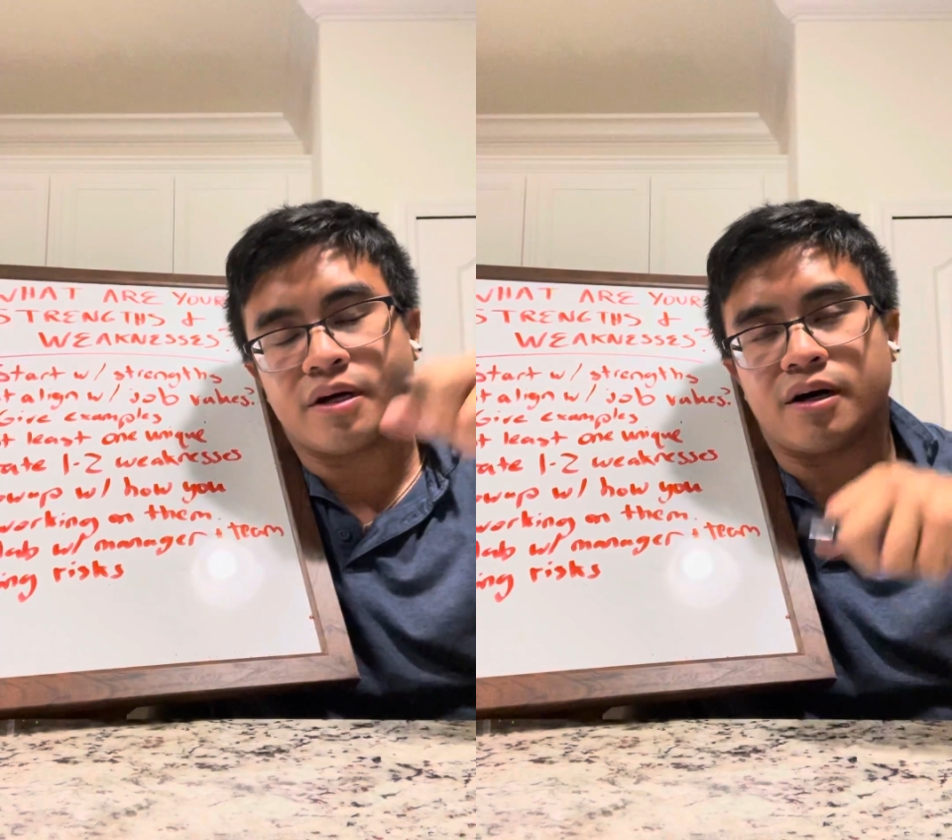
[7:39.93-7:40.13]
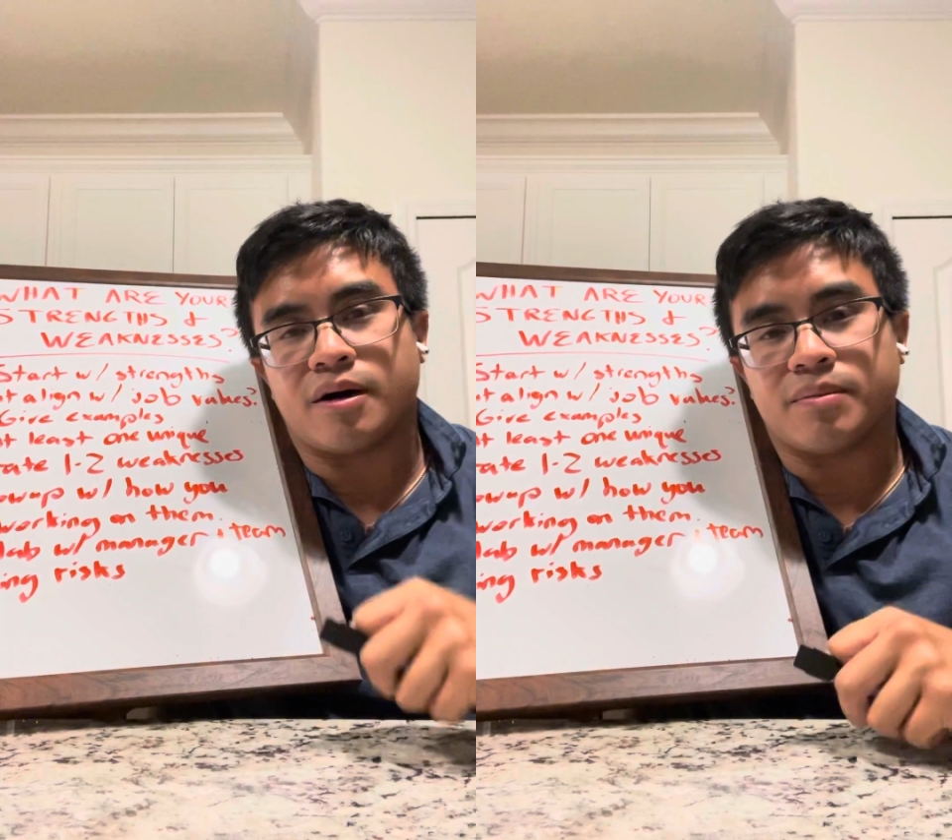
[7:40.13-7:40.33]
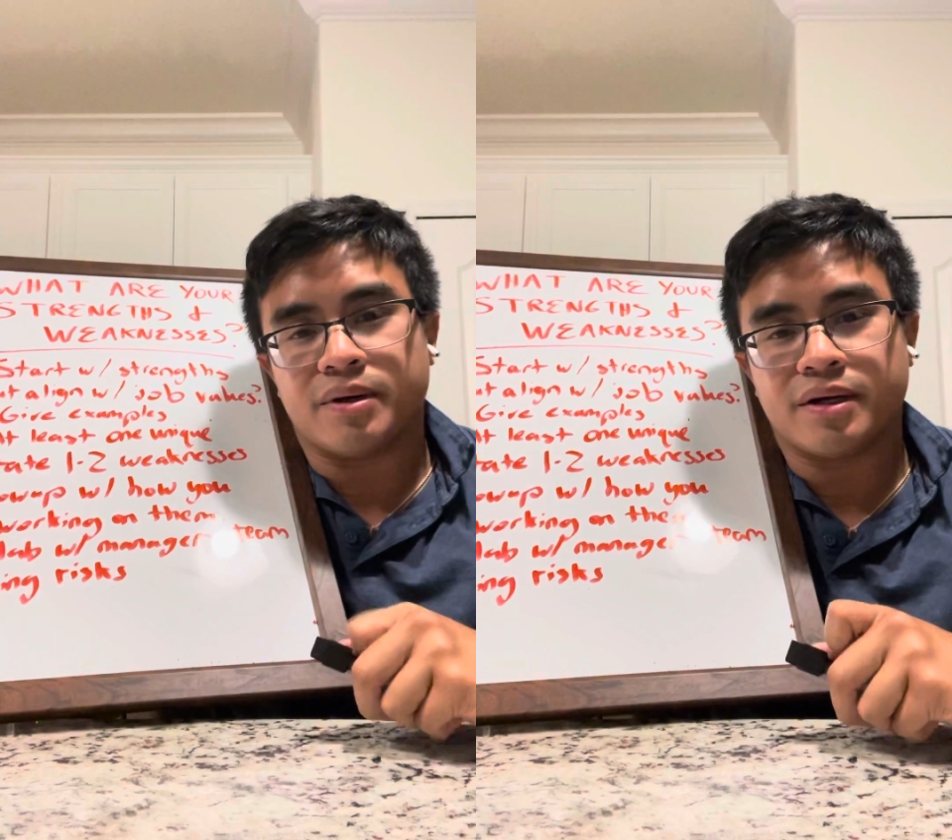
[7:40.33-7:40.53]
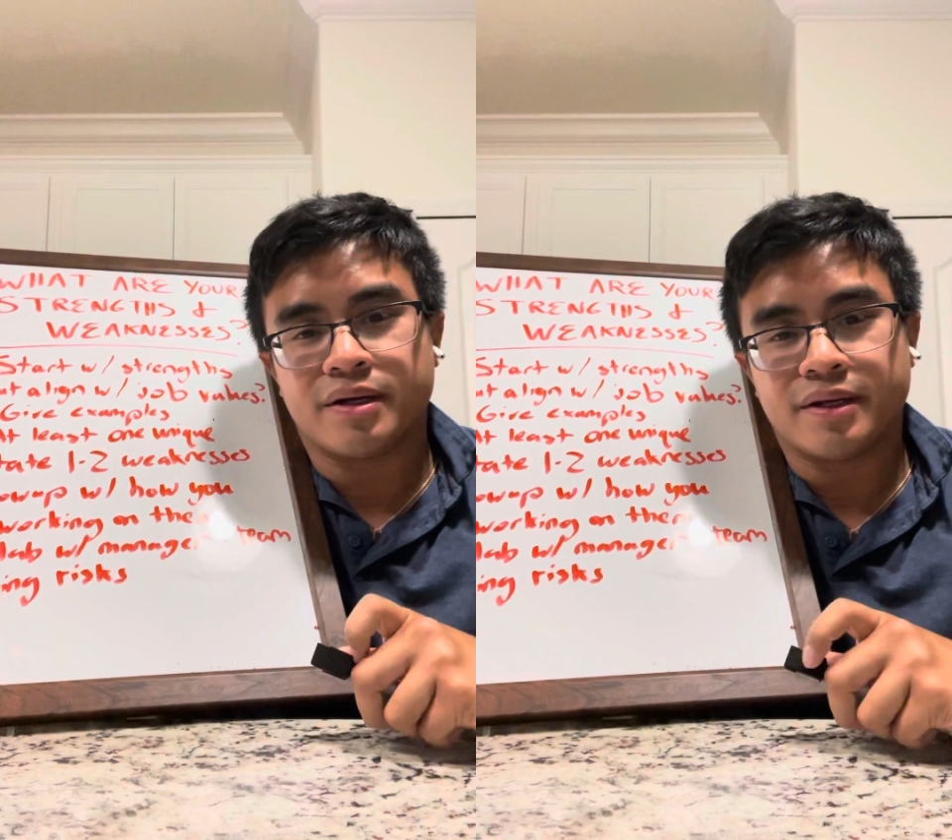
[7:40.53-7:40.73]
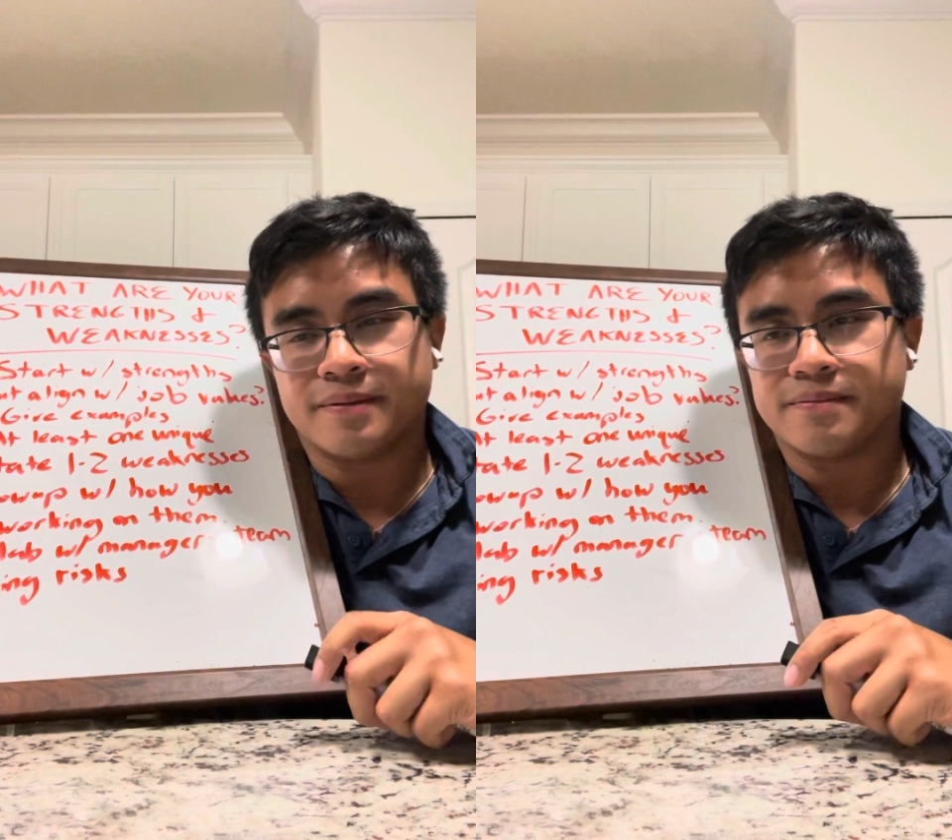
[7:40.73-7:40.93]

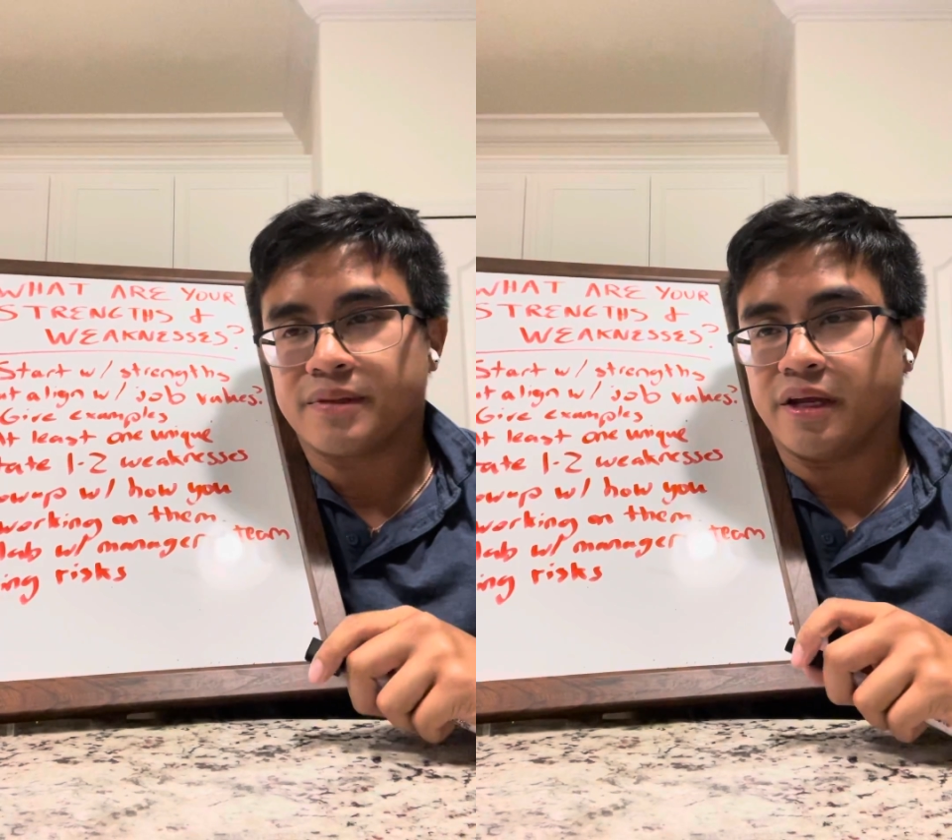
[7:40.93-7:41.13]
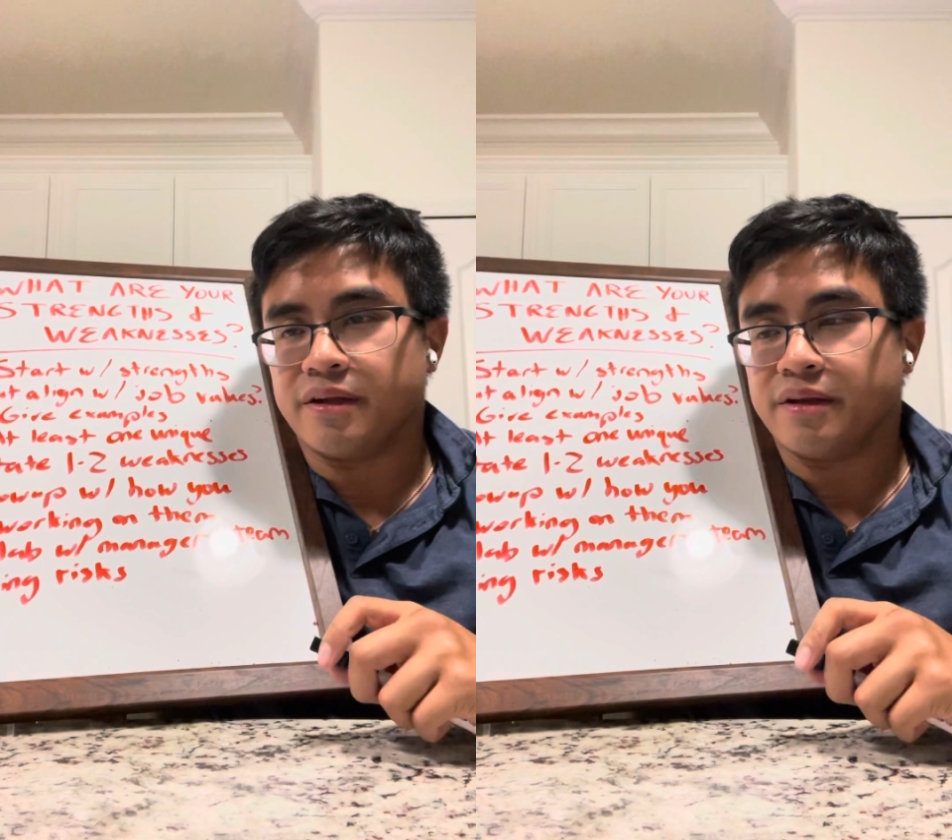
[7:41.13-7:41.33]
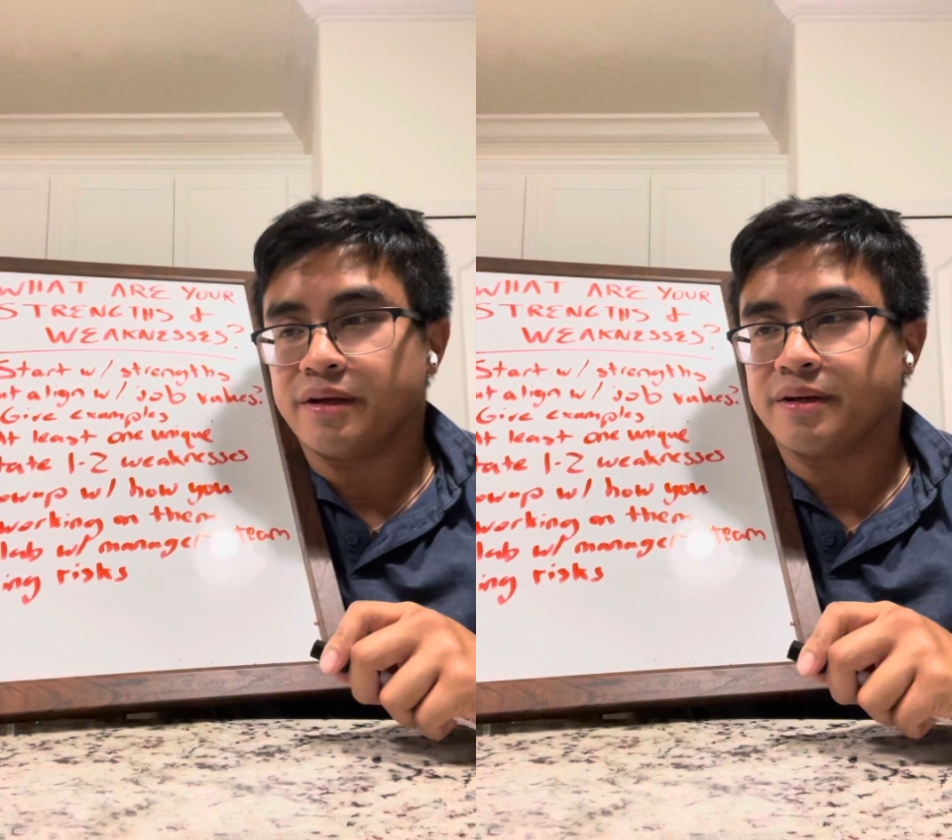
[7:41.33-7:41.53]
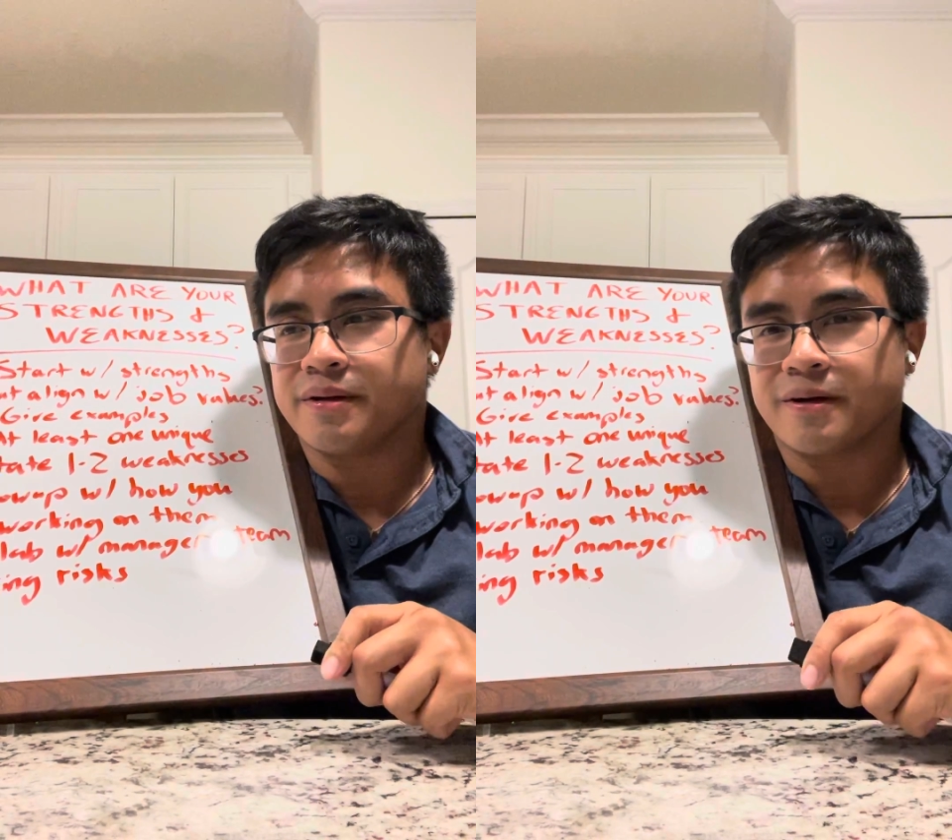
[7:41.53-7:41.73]
and